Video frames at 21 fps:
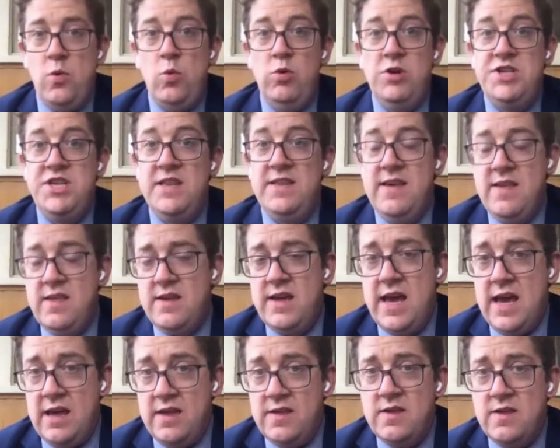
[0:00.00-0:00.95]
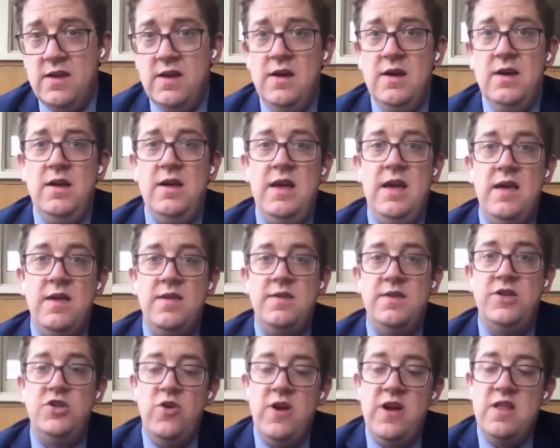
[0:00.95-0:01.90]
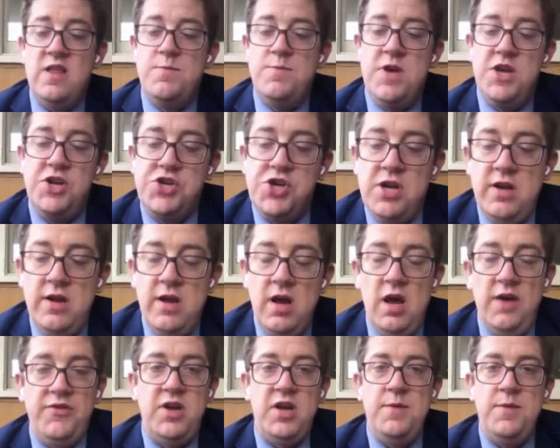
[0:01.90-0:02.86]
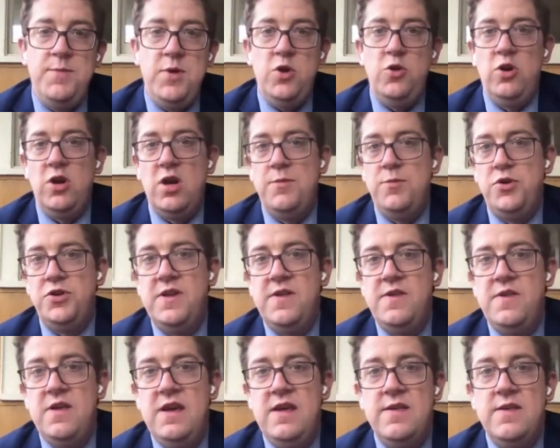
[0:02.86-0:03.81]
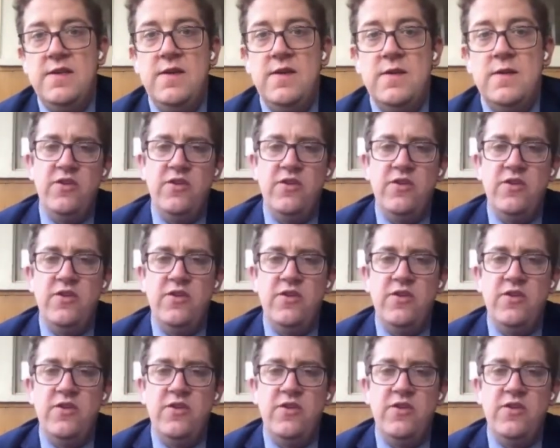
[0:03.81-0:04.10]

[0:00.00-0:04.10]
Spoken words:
which in this case is the transmission of communicable diseases.